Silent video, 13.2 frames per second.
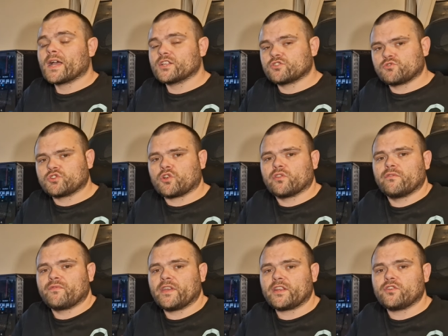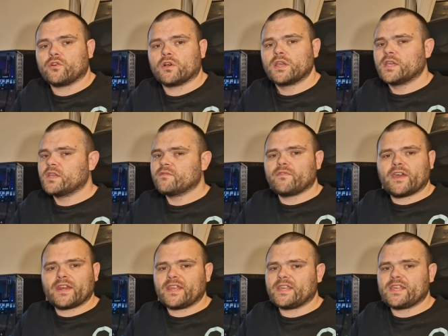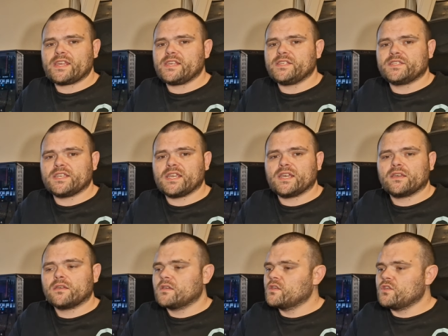As you saw in the video, very easy.